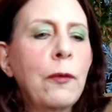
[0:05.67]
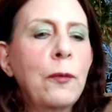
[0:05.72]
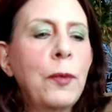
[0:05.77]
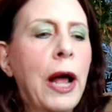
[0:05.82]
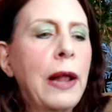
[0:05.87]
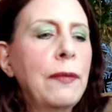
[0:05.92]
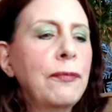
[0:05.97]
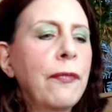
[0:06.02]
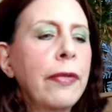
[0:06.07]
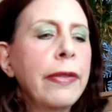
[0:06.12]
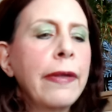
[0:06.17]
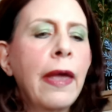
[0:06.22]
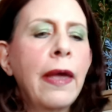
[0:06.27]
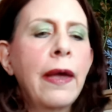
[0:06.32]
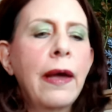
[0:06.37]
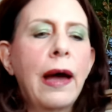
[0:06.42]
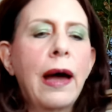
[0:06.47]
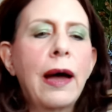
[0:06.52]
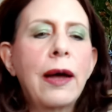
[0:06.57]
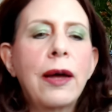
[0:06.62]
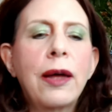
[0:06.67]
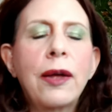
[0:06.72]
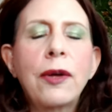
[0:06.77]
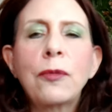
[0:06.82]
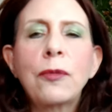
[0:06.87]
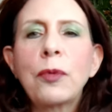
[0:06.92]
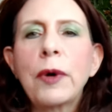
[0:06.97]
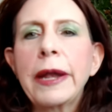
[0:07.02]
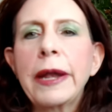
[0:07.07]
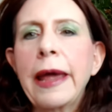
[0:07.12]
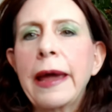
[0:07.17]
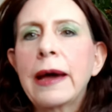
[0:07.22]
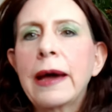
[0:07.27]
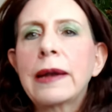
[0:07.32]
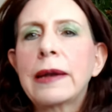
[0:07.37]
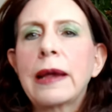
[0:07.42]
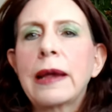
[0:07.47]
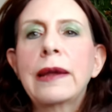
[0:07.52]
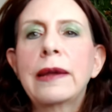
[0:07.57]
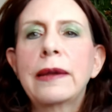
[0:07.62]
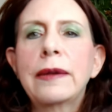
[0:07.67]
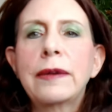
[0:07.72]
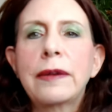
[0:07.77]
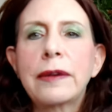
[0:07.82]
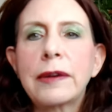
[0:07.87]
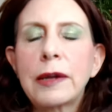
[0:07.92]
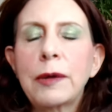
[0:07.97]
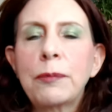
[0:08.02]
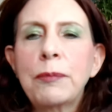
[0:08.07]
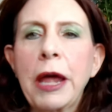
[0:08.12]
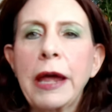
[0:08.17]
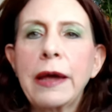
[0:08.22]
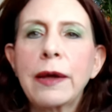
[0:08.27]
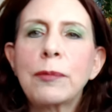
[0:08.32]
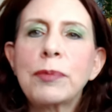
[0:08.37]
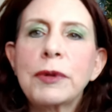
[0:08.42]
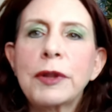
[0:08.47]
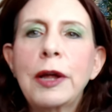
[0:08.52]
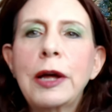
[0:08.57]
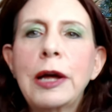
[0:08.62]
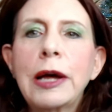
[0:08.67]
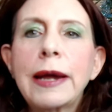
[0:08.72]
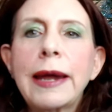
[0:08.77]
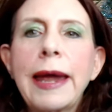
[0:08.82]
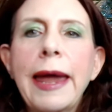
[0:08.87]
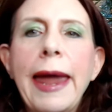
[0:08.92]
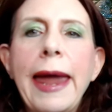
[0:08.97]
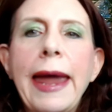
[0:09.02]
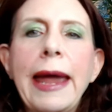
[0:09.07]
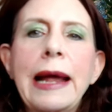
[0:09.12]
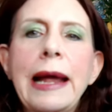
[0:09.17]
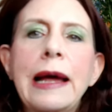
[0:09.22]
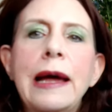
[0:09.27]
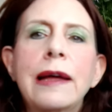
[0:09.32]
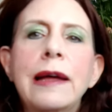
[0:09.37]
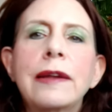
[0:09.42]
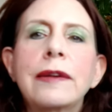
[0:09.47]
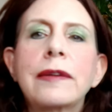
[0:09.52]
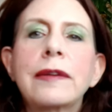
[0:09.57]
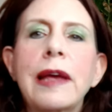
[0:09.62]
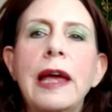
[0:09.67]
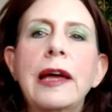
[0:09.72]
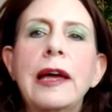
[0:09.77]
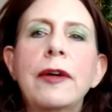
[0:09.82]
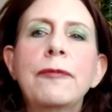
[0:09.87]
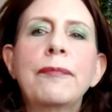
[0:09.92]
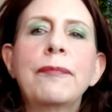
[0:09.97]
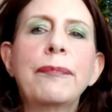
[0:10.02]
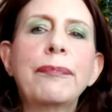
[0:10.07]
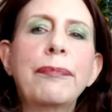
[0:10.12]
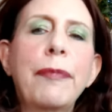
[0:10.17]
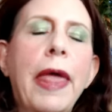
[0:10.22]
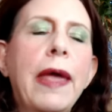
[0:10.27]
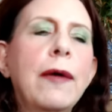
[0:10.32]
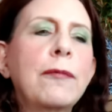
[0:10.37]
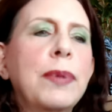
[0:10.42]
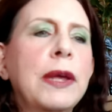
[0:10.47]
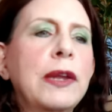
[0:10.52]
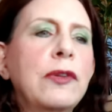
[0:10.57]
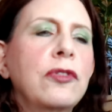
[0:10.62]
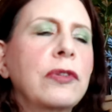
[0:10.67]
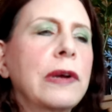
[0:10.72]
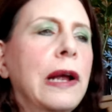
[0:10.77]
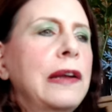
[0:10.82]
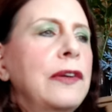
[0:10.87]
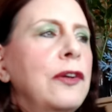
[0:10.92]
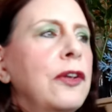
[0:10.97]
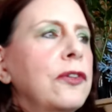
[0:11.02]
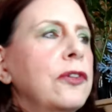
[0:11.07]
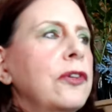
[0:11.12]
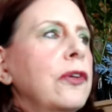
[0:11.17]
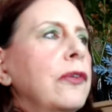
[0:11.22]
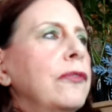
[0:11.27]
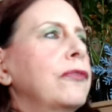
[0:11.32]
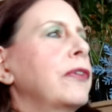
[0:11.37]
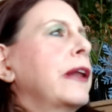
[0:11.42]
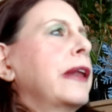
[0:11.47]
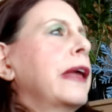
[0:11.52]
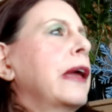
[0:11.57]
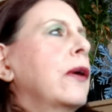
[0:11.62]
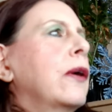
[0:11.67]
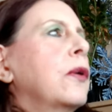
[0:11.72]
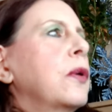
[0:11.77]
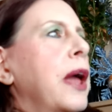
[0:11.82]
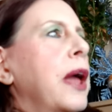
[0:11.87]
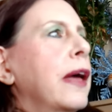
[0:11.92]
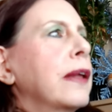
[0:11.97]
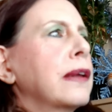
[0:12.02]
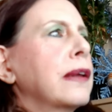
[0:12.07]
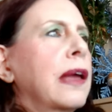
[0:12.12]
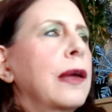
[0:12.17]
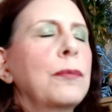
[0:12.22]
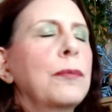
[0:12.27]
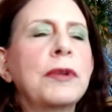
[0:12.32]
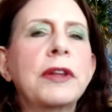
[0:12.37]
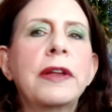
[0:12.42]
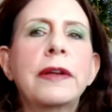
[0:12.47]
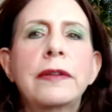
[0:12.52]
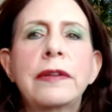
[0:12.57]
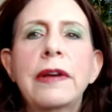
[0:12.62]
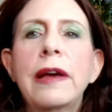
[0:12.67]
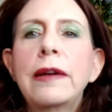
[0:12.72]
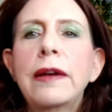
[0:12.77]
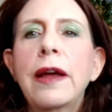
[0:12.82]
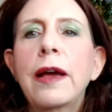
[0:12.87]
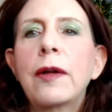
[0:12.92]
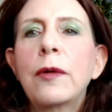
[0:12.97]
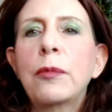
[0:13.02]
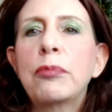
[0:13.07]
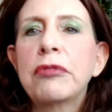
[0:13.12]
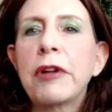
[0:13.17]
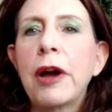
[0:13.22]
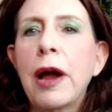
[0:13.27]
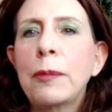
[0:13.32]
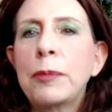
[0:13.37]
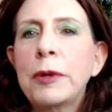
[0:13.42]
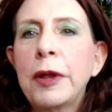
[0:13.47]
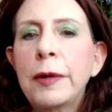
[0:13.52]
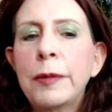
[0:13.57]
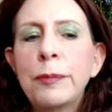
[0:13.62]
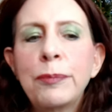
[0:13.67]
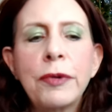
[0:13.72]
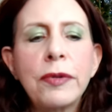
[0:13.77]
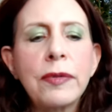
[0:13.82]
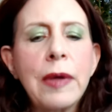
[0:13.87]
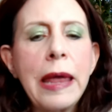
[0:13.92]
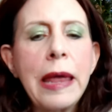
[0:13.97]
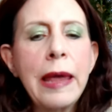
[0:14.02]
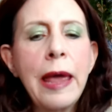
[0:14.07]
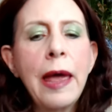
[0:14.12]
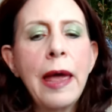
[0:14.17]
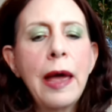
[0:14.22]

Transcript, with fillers: well, I went ahead and did a makeup look and um, have been trying to do a video, had a couple of technical problems,